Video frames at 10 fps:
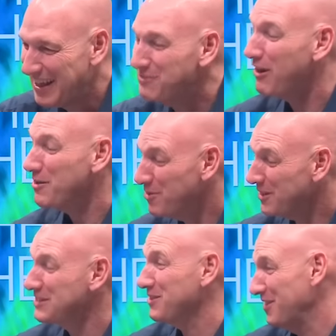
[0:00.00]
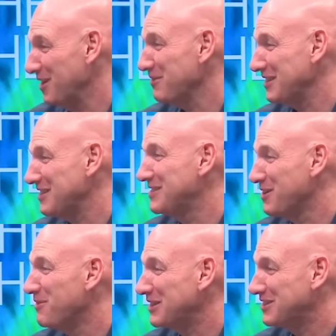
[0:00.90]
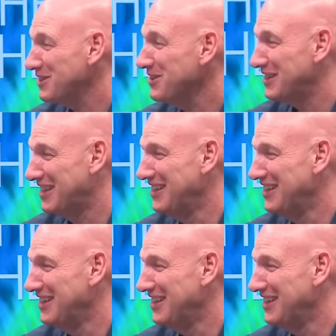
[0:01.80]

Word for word: That's why the book is so long because there's so much to it.